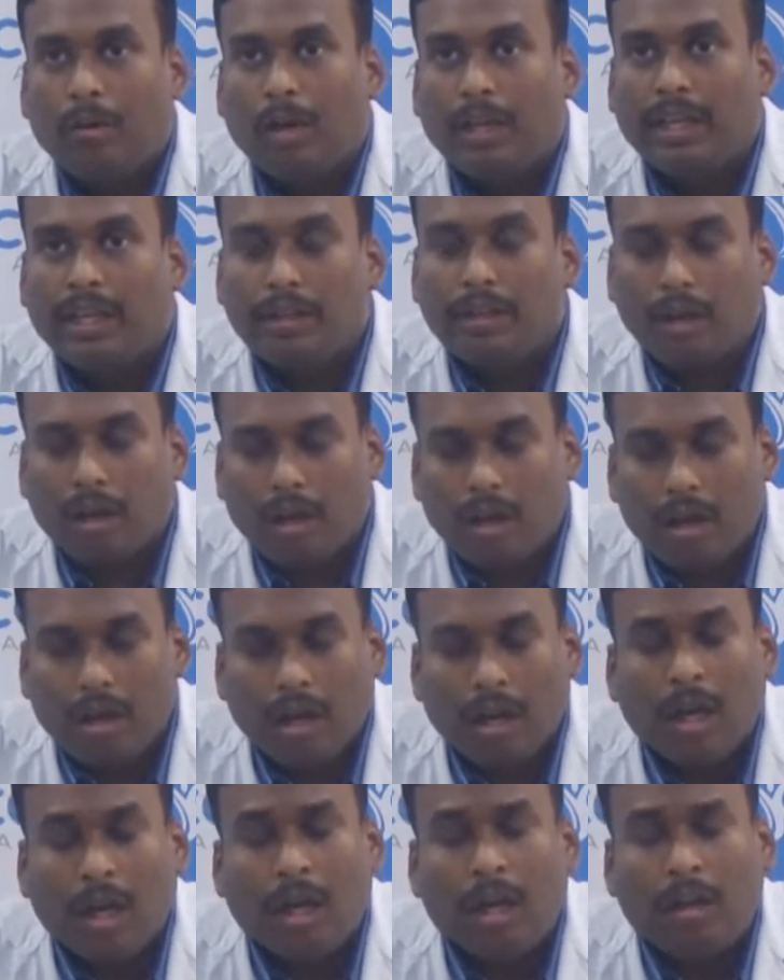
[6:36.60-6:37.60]
In
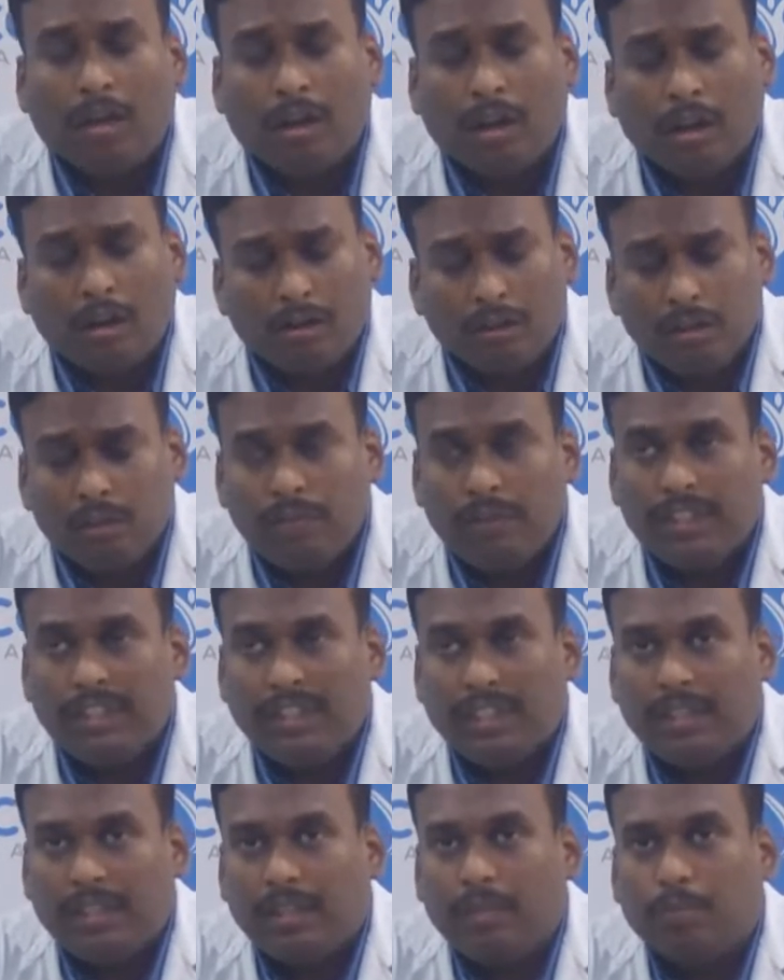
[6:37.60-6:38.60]
Although we
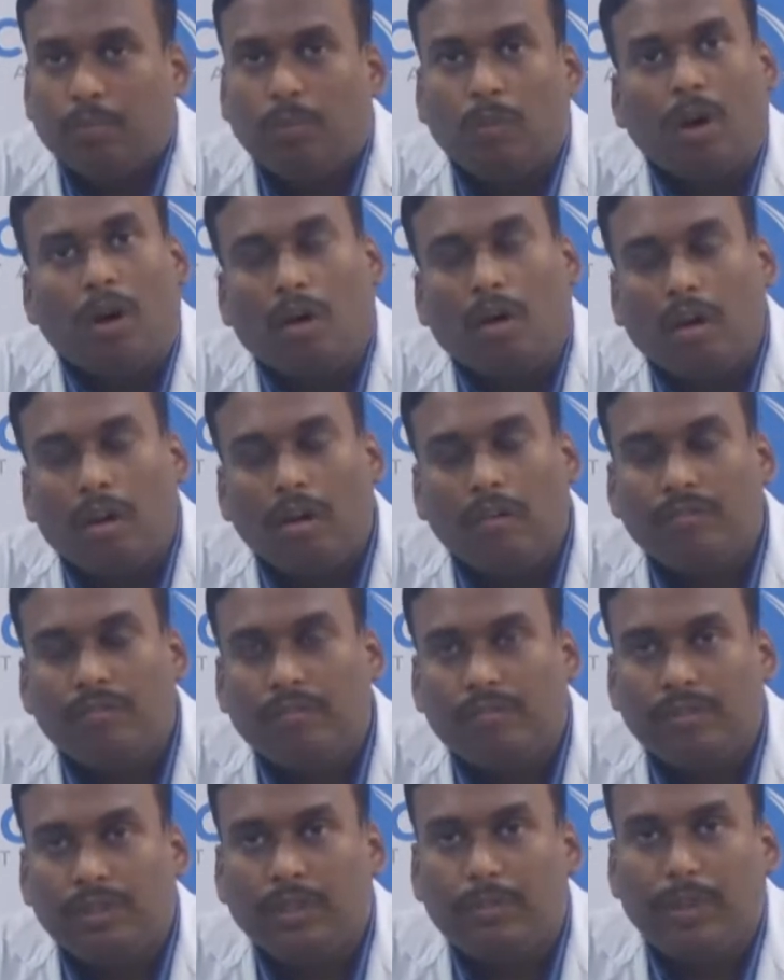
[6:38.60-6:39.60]
say that all of
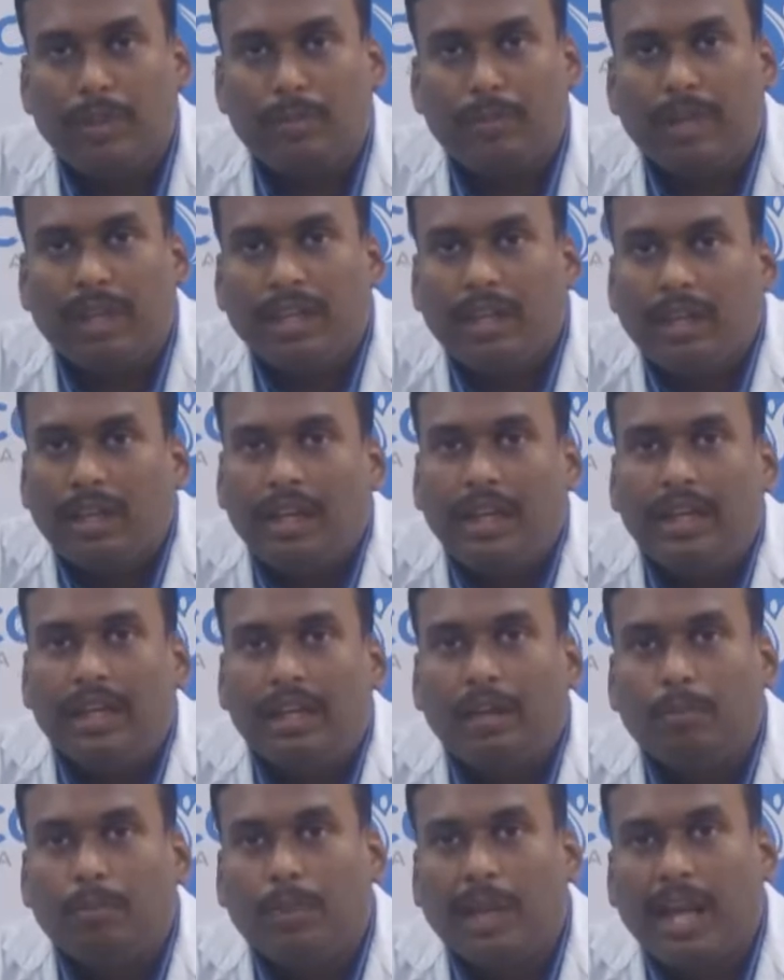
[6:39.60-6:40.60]
the memory
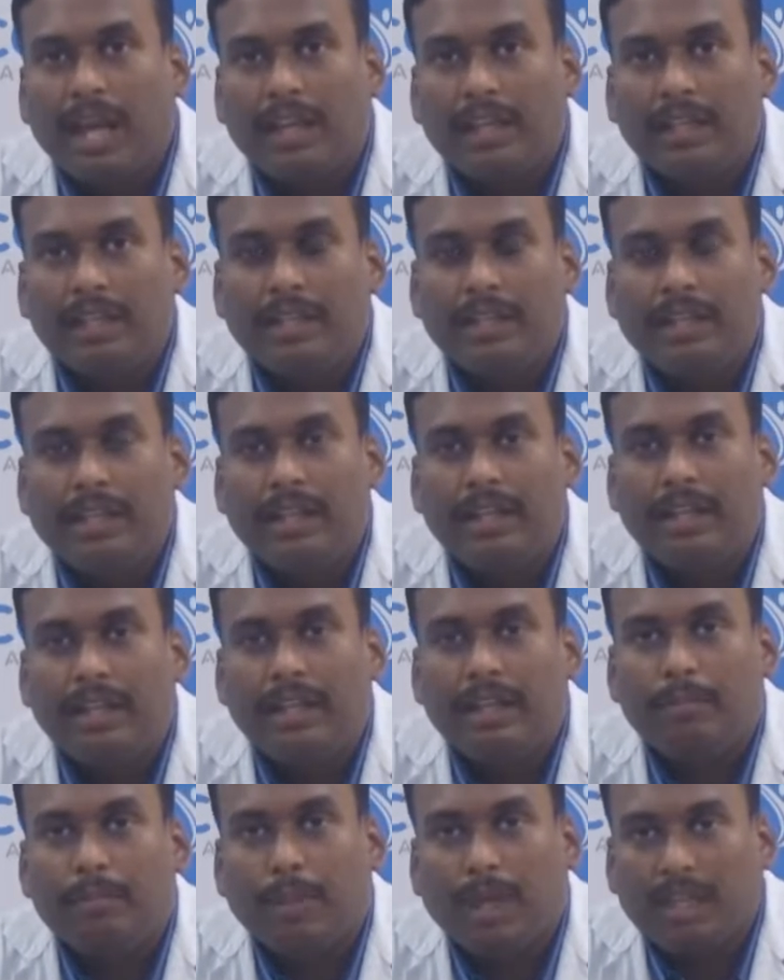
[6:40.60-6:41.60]
related, planning
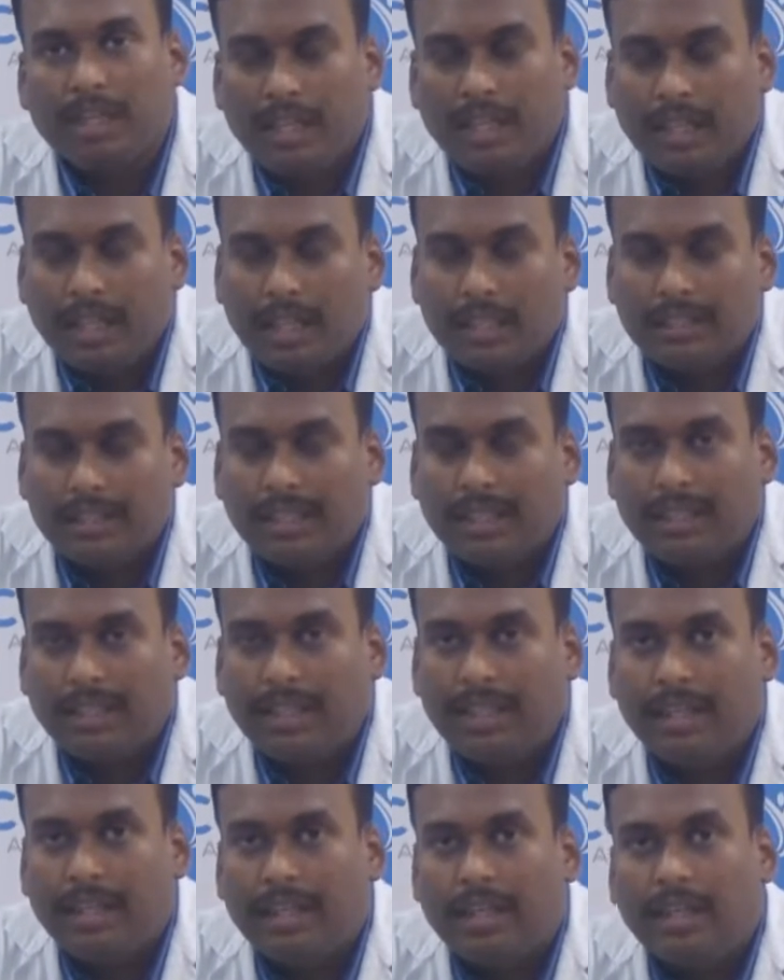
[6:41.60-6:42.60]
related, multitasking
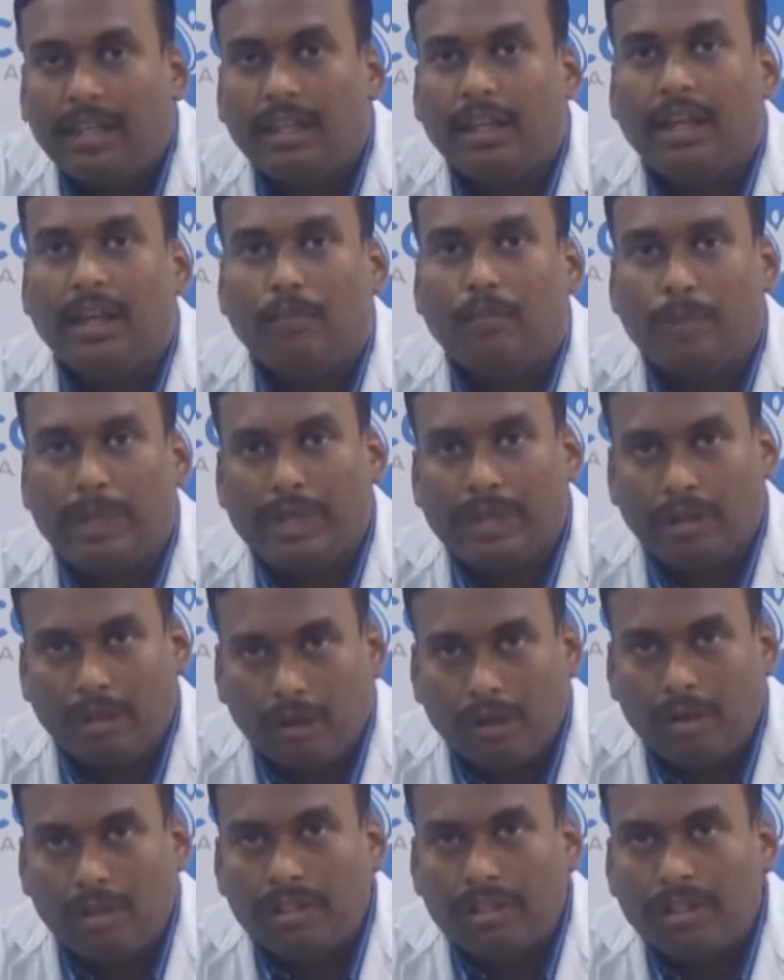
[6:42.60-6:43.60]
related have been
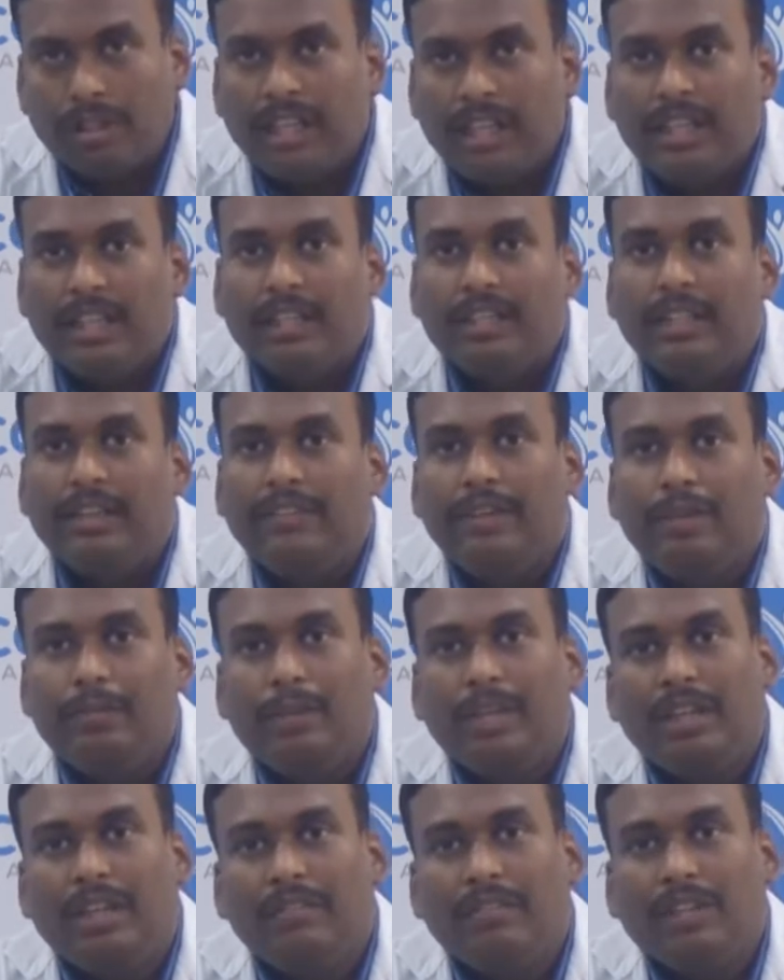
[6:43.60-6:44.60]
lost, there will
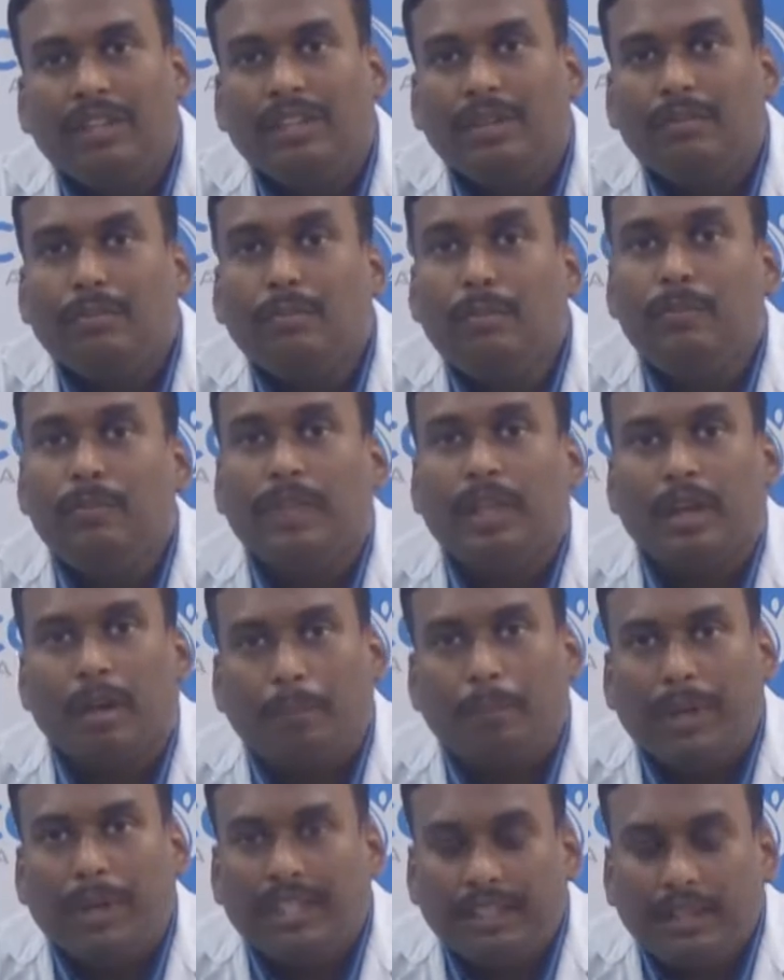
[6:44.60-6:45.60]
be even some
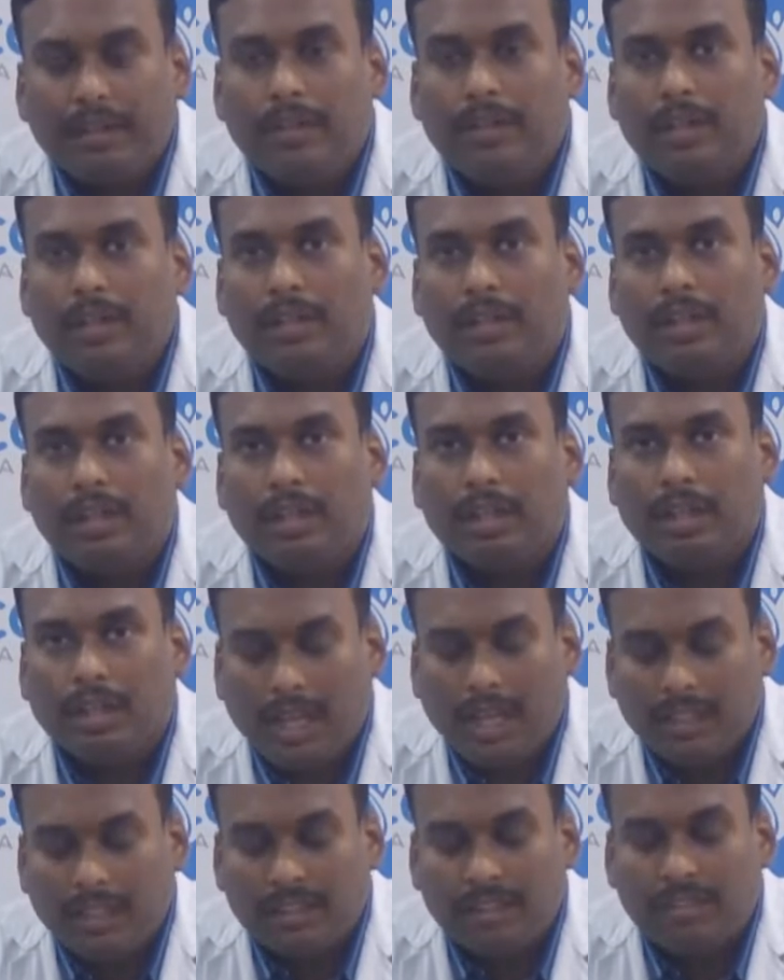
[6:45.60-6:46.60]
preserved
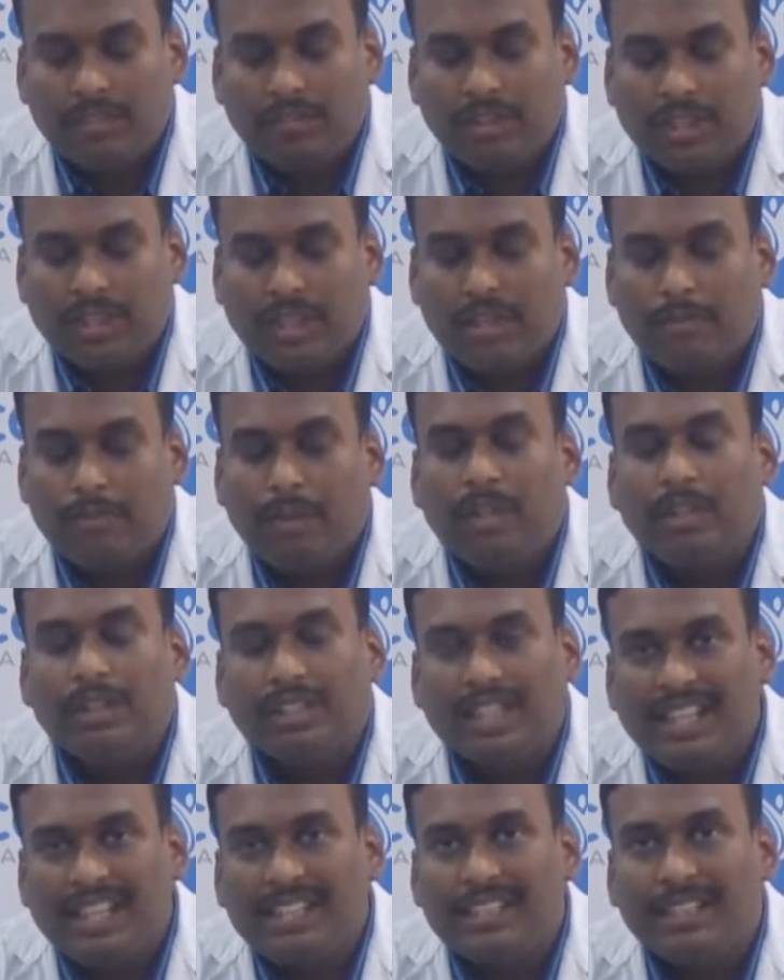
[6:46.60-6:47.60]
tasks which can be
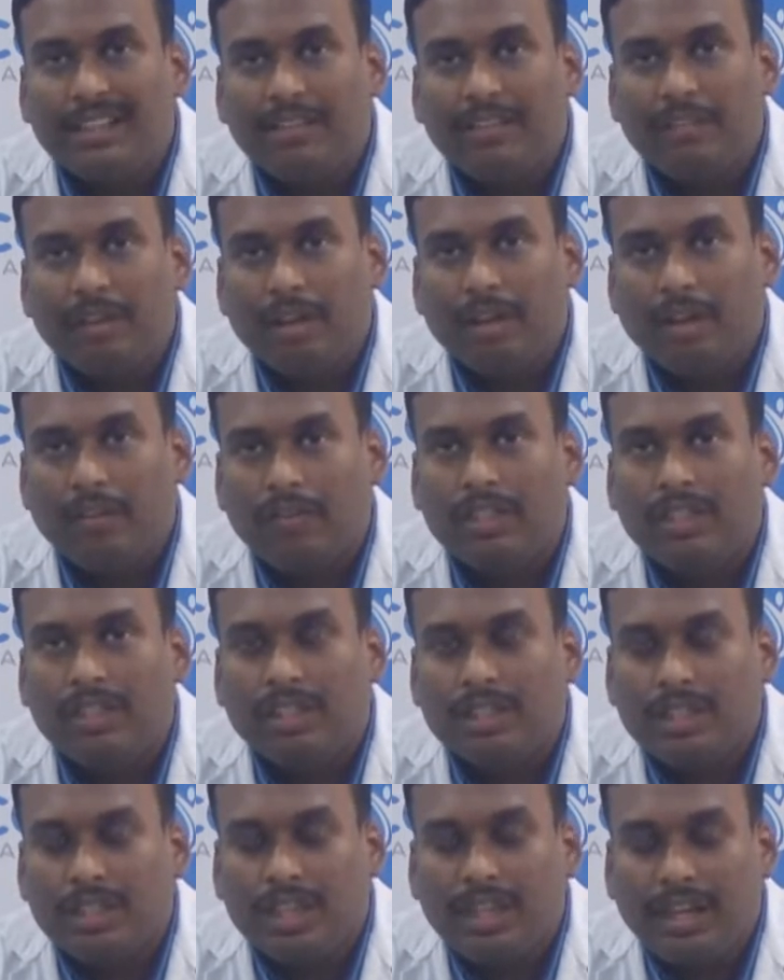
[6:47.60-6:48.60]
skills which are
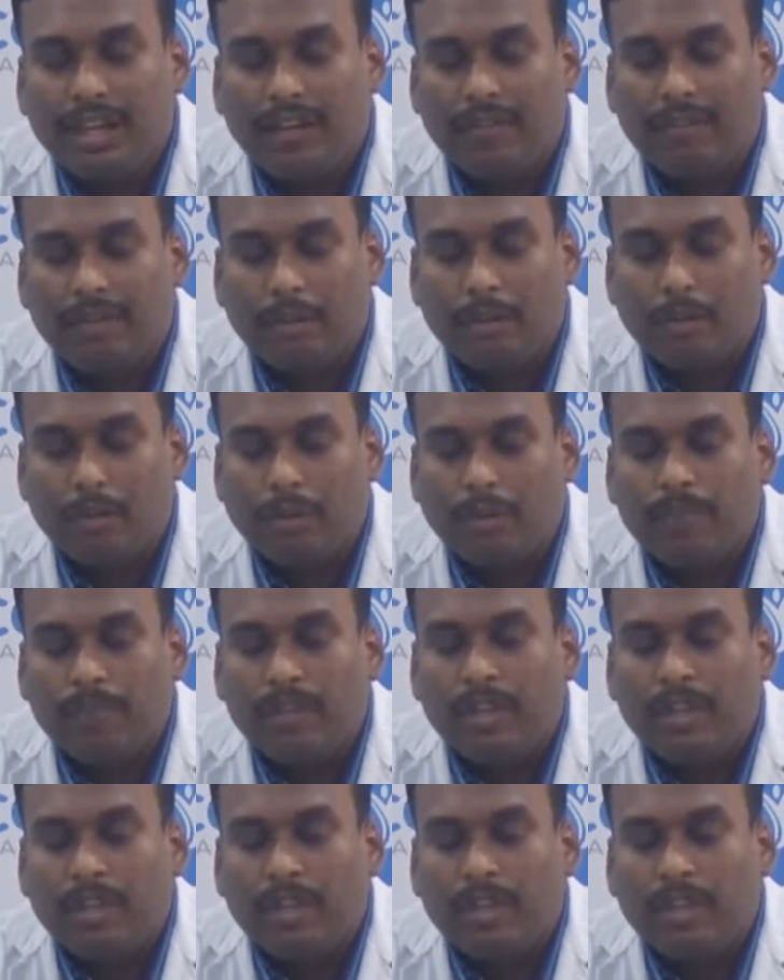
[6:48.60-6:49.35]
still left out.